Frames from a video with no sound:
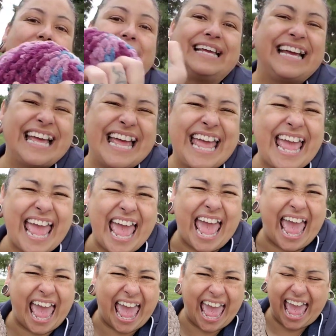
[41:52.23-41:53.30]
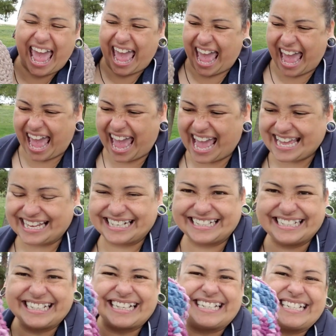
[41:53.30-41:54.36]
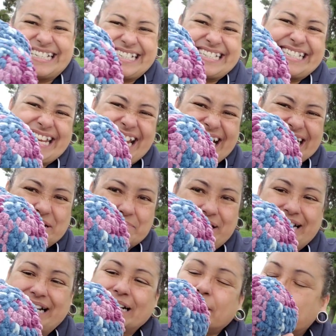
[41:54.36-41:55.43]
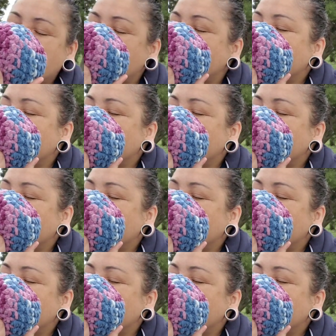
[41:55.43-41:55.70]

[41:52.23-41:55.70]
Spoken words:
Look at these bees, Bunder.